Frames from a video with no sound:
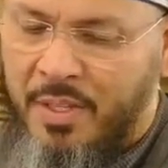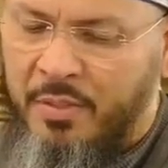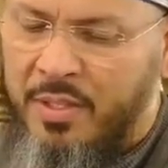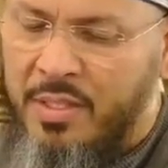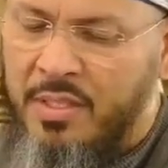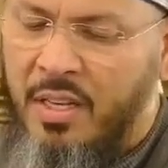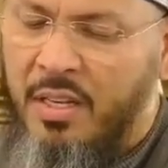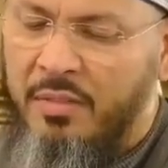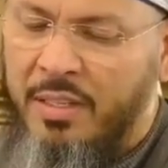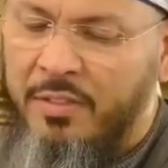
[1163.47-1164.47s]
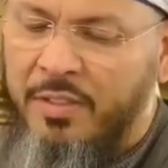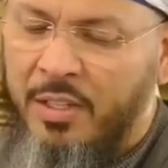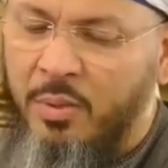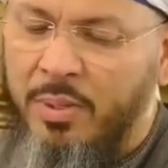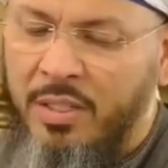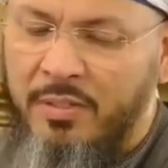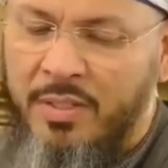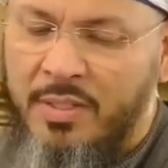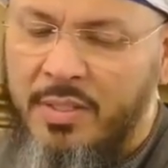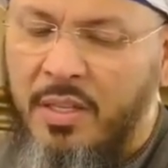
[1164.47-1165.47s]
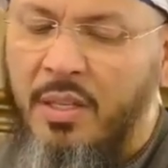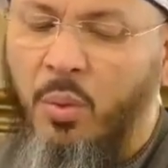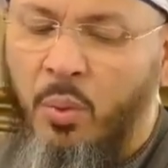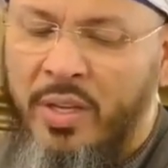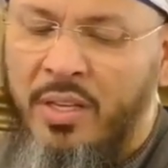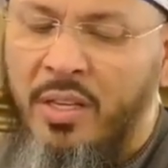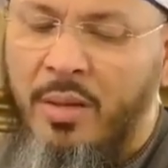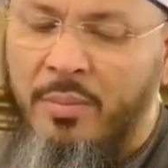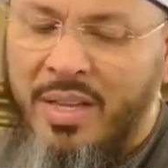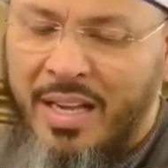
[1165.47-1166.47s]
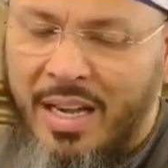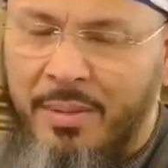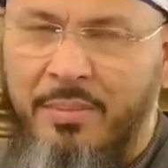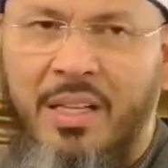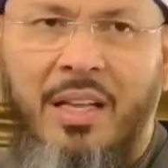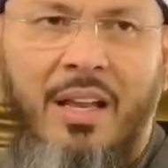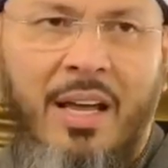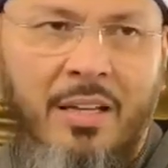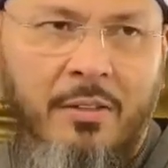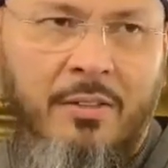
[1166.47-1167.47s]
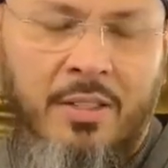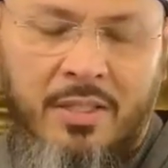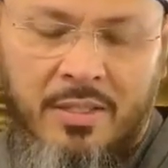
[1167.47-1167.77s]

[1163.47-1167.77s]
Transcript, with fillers: and for the sake of our fellow believers, we become alive.